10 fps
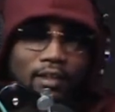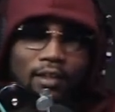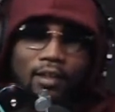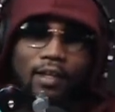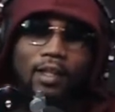
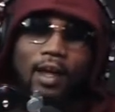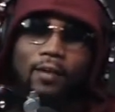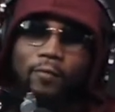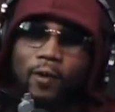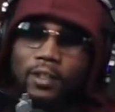a lot of
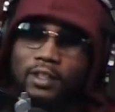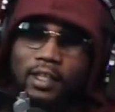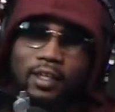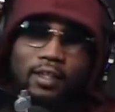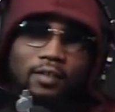false
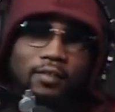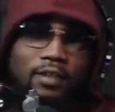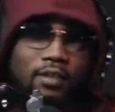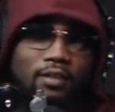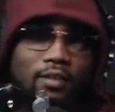narratives
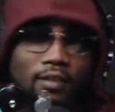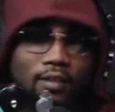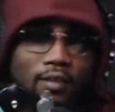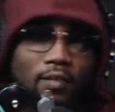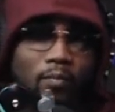
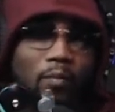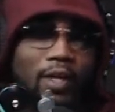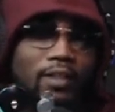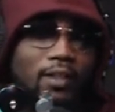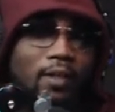
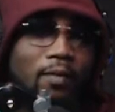mess up